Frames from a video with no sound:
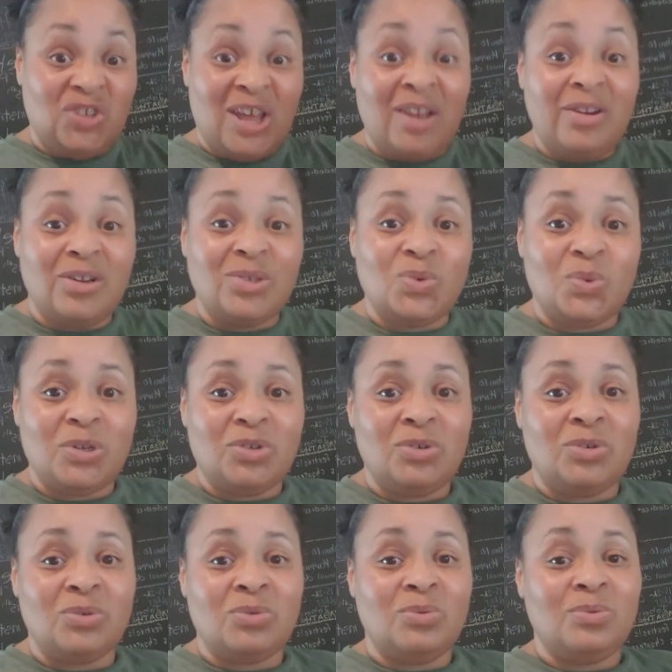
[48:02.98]
telling us what to
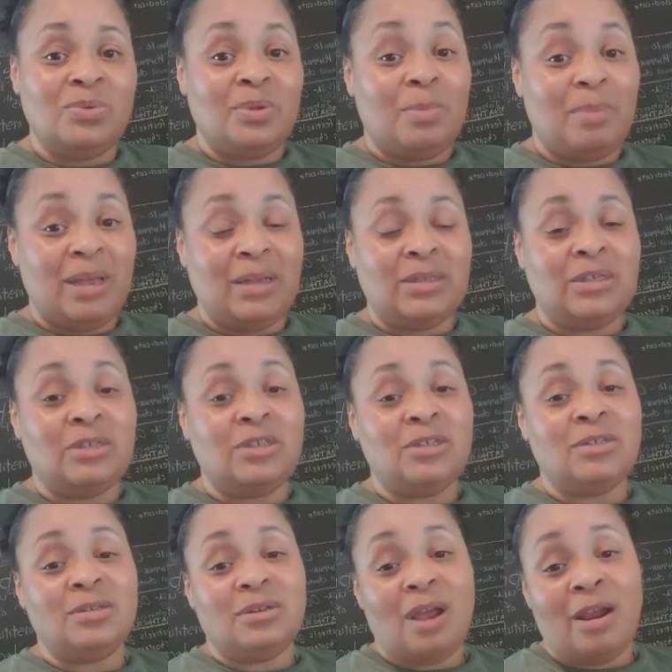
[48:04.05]
do. Pay
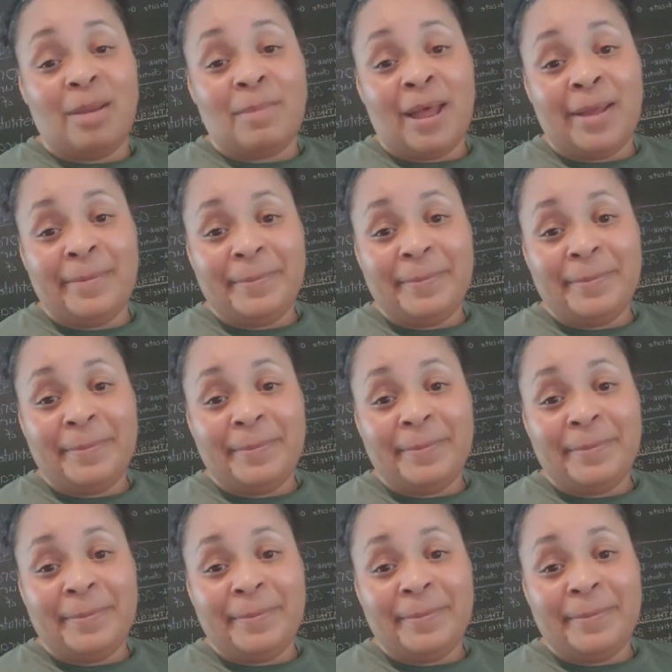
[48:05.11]
attention. All right,